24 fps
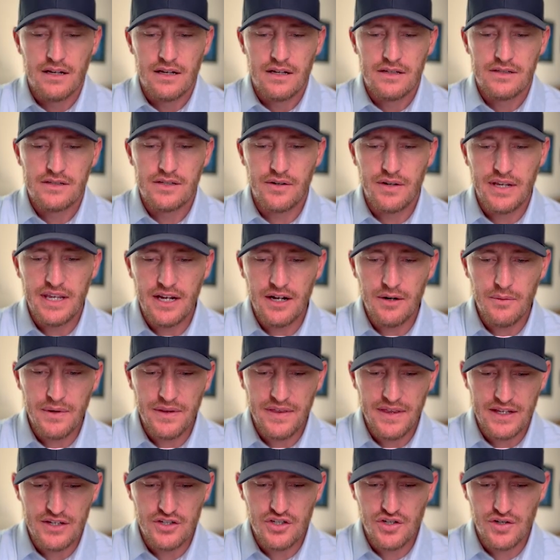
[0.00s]
So here
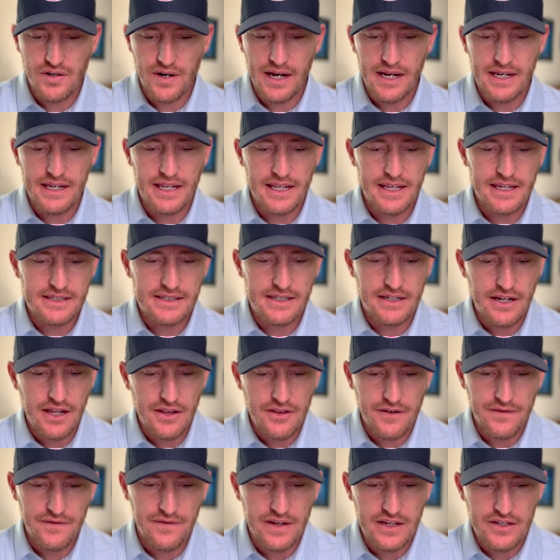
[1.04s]
within trading is
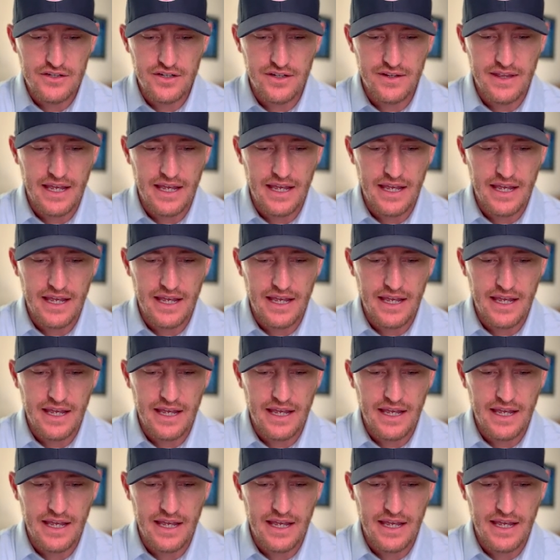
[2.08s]
another feature